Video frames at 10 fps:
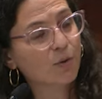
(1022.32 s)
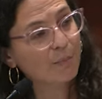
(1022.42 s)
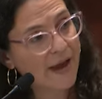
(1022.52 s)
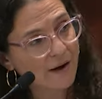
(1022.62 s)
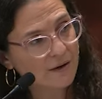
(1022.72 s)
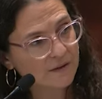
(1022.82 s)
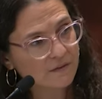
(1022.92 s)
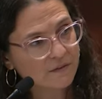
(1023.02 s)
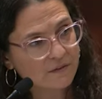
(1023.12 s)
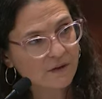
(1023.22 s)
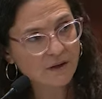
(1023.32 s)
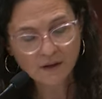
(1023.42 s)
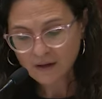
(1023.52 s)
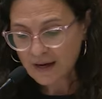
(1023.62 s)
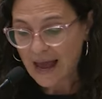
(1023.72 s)
her parents
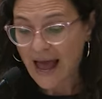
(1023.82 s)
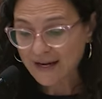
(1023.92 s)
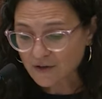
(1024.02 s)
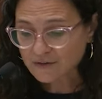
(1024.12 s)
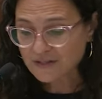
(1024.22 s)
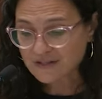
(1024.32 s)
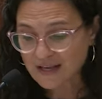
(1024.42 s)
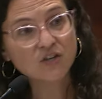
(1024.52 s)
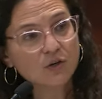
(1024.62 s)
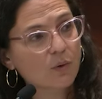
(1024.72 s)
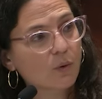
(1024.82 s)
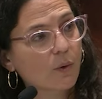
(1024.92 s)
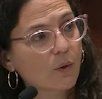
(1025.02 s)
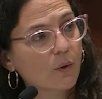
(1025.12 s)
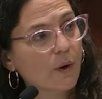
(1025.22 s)
and her
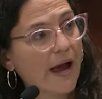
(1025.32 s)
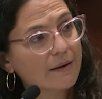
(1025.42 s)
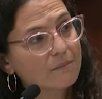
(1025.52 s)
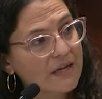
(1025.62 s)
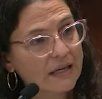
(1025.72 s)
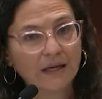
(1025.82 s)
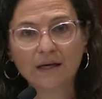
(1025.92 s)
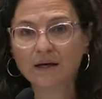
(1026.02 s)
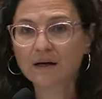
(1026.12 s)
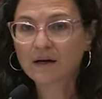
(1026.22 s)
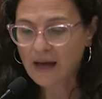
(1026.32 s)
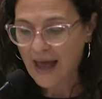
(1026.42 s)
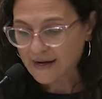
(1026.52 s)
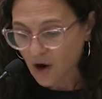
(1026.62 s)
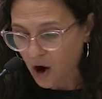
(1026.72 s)
descendants, you and
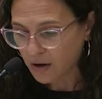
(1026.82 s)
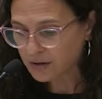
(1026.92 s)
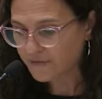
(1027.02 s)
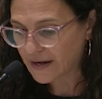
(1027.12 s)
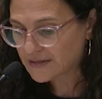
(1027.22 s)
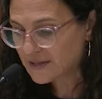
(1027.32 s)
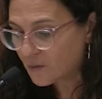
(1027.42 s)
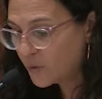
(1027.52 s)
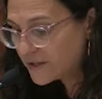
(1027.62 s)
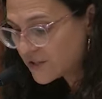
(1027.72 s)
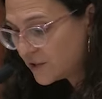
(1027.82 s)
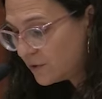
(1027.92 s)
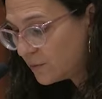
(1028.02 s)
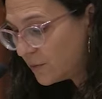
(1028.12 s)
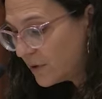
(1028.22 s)
me and all of us, that
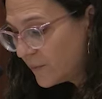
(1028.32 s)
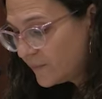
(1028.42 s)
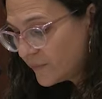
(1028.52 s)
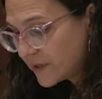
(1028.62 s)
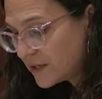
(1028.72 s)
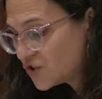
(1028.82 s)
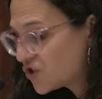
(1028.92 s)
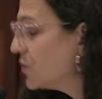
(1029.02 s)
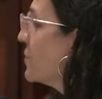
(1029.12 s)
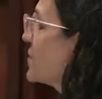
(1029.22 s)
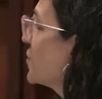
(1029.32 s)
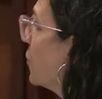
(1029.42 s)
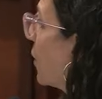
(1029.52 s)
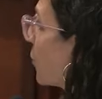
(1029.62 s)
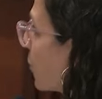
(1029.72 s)
we too can
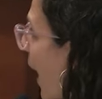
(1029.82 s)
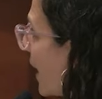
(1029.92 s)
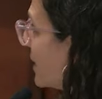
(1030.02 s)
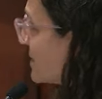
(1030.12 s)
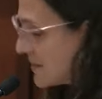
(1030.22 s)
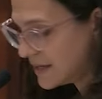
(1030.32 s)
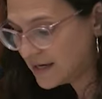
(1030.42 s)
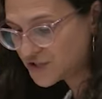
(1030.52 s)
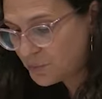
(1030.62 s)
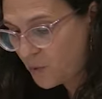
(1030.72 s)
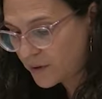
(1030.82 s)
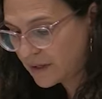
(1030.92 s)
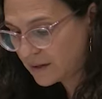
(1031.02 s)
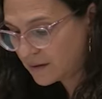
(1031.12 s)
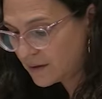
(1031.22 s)
choose to arise each
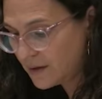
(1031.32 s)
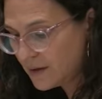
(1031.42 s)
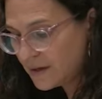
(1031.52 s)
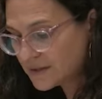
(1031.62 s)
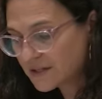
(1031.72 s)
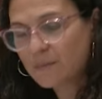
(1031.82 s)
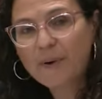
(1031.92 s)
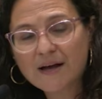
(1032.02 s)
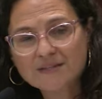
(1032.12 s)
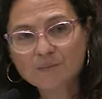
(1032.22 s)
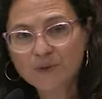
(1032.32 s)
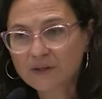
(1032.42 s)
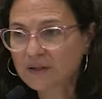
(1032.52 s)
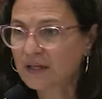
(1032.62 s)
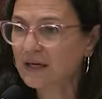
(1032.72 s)
morning to the
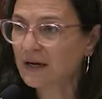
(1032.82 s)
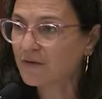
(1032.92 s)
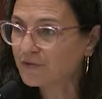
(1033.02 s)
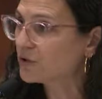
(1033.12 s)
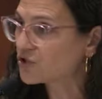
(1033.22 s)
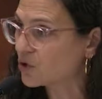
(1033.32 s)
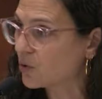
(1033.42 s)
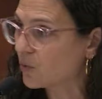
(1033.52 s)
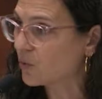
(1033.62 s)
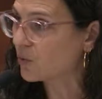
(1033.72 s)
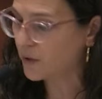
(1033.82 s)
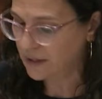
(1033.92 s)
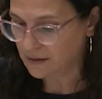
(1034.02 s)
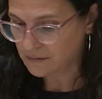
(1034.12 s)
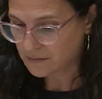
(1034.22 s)
possibility of new
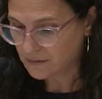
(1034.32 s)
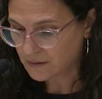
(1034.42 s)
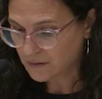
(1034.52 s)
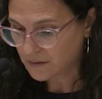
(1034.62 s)
joy,